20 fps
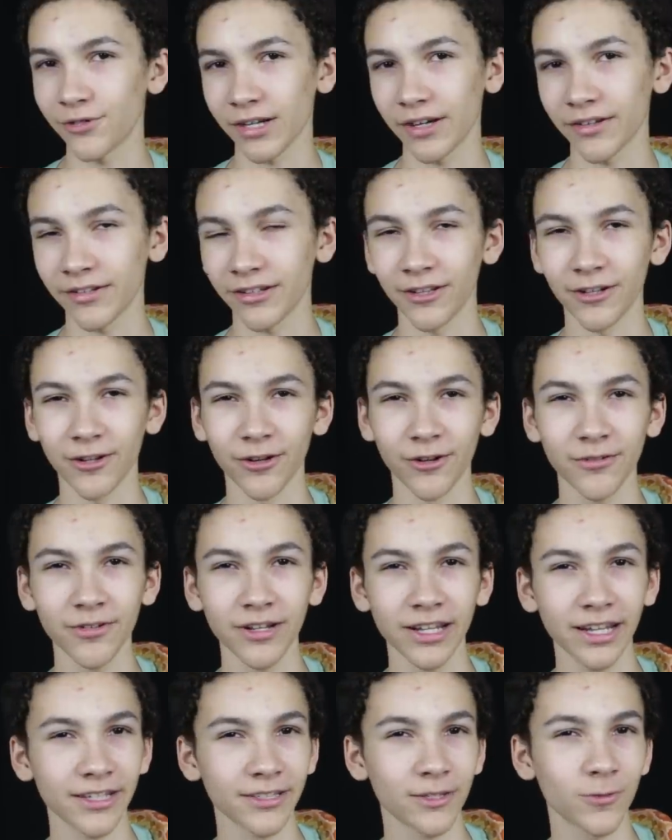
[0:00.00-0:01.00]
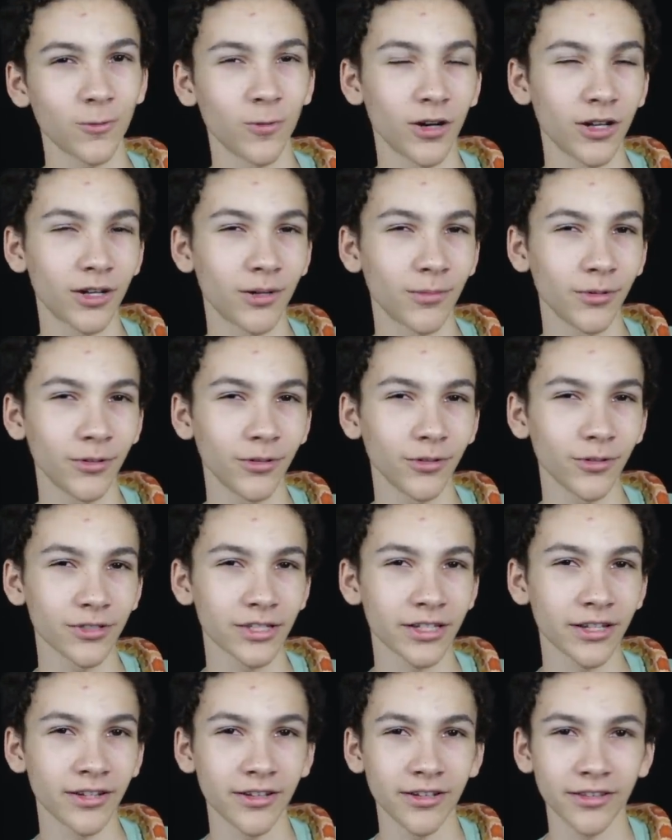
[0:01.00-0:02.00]
drowned in their own cats' water
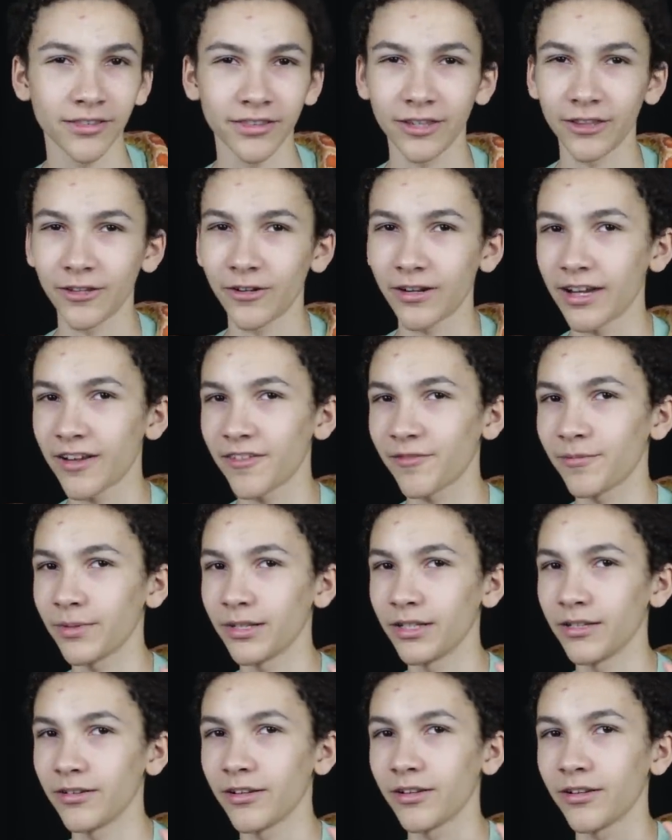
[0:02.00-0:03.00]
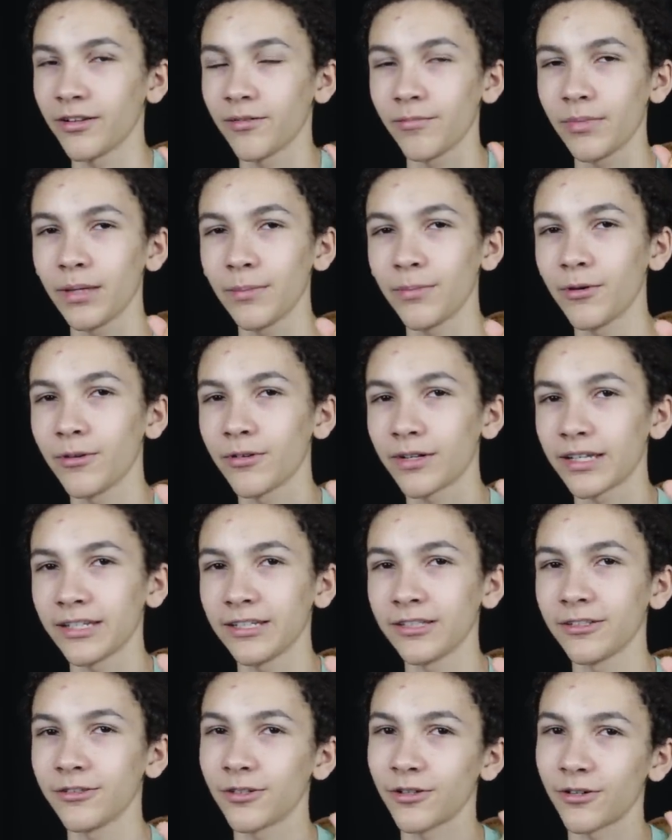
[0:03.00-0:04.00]
bowls than there have been people
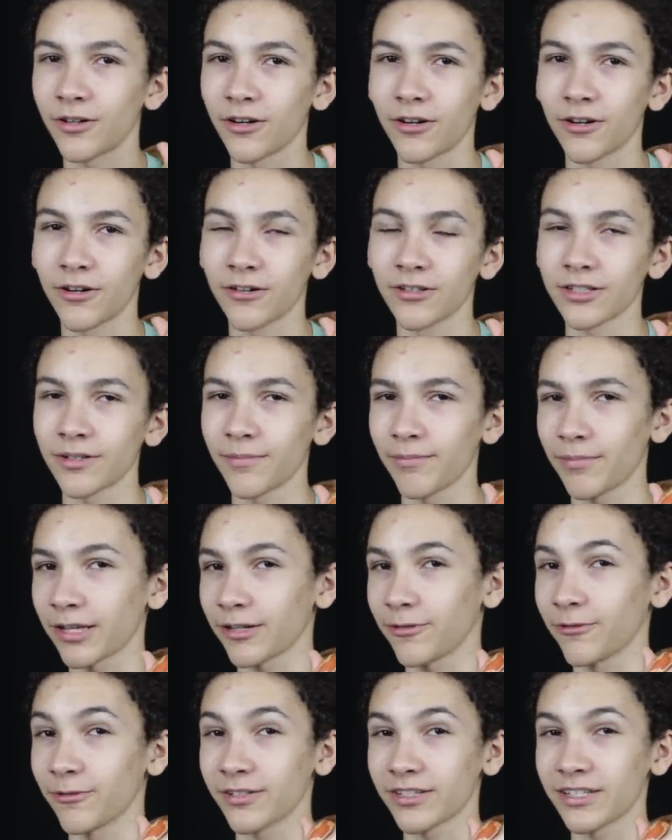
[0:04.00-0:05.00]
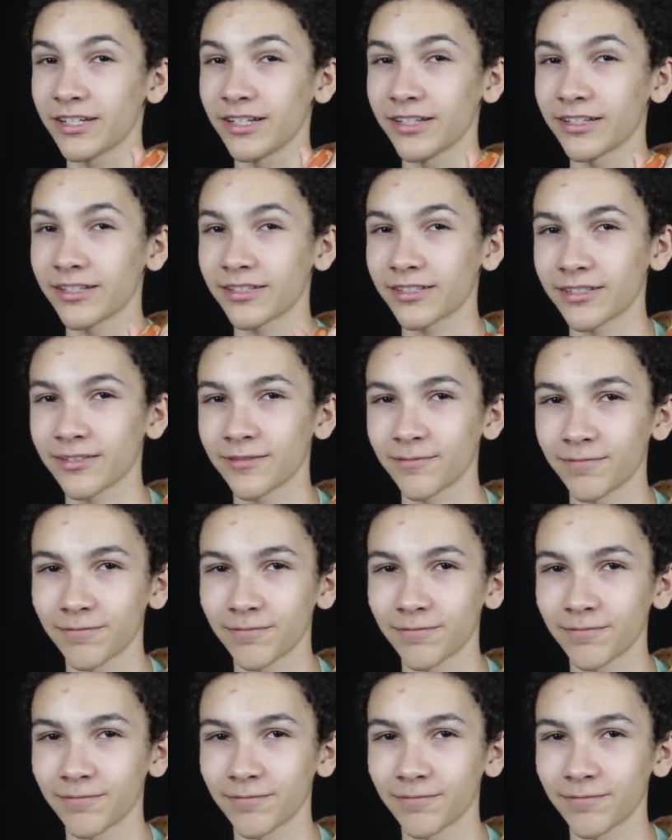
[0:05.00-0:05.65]
killed or hurt by corn snakes.